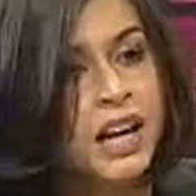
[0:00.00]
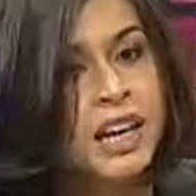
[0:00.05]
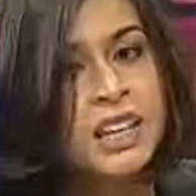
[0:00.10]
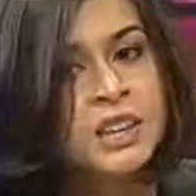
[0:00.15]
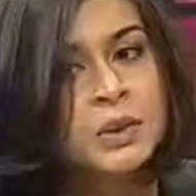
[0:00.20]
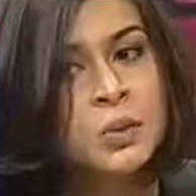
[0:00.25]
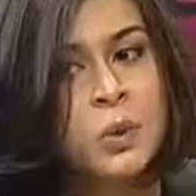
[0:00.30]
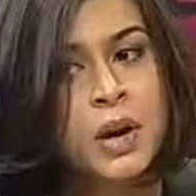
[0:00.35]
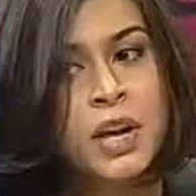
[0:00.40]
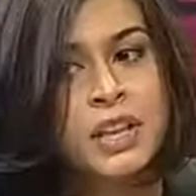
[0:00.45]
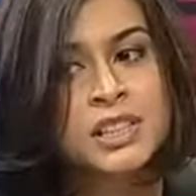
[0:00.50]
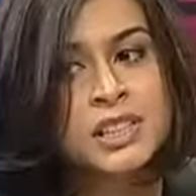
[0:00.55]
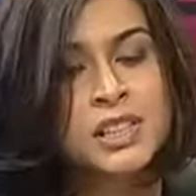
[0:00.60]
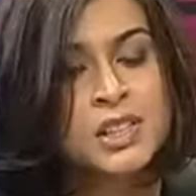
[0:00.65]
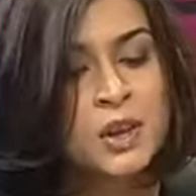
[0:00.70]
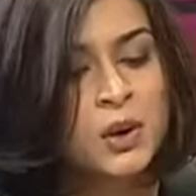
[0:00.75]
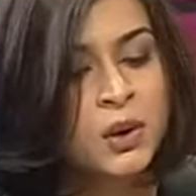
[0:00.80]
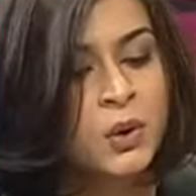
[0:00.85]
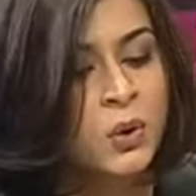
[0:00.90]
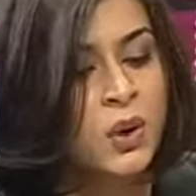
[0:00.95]
In the West,
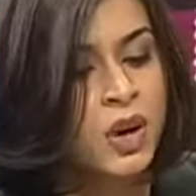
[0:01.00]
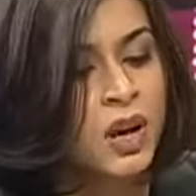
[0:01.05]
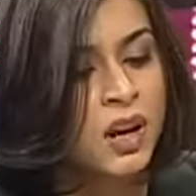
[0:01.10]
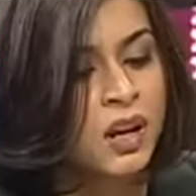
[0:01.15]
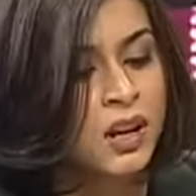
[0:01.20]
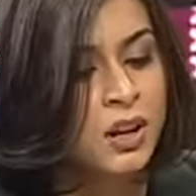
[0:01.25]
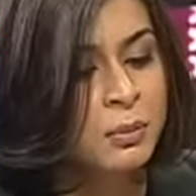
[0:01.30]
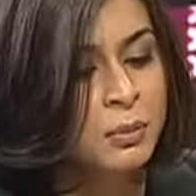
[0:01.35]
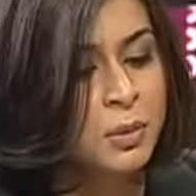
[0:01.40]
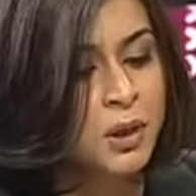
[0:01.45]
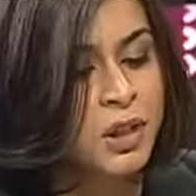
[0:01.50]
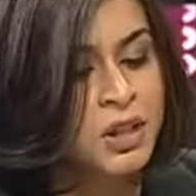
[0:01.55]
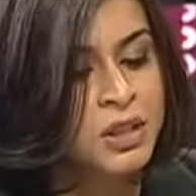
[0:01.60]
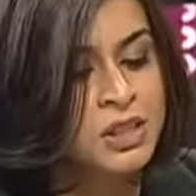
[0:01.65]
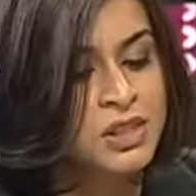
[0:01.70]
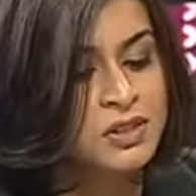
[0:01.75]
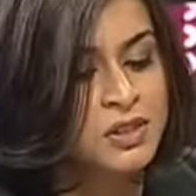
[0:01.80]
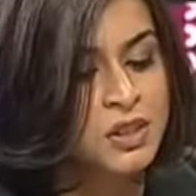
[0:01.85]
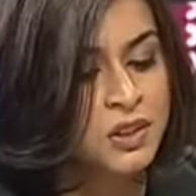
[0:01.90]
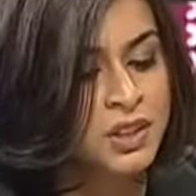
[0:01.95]
though,
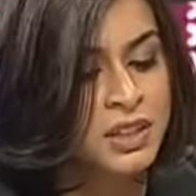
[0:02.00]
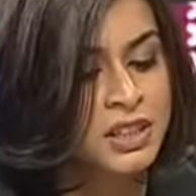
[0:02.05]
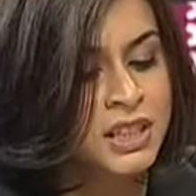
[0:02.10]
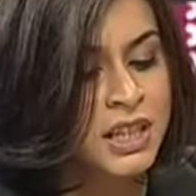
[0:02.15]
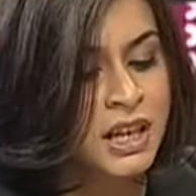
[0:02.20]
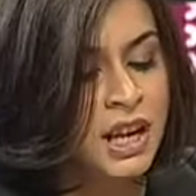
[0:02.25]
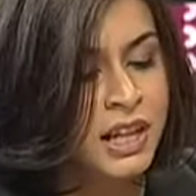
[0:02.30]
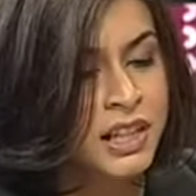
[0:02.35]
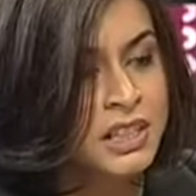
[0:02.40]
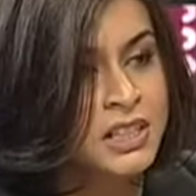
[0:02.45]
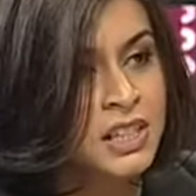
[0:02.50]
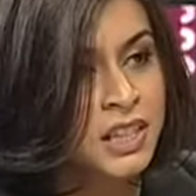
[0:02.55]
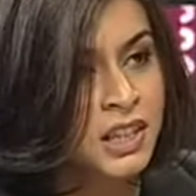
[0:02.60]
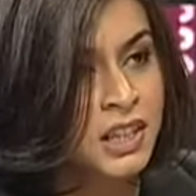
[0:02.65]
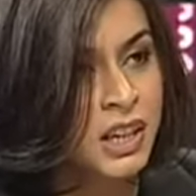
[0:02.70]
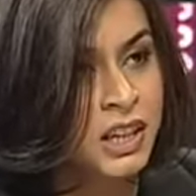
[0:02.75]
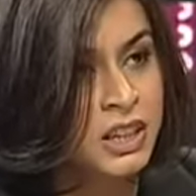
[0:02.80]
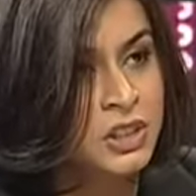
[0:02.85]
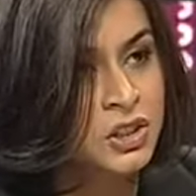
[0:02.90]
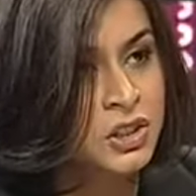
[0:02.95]
because of sort of the declining
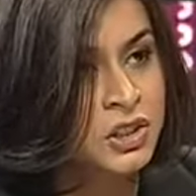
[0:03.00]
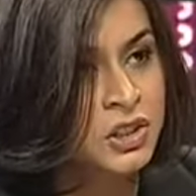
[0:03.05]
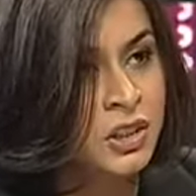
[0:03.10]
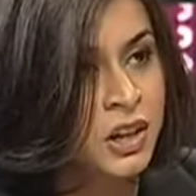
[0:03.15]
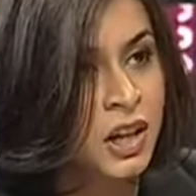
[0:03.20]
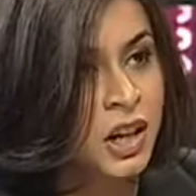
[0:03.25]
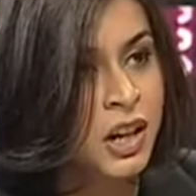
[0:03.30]
circulation,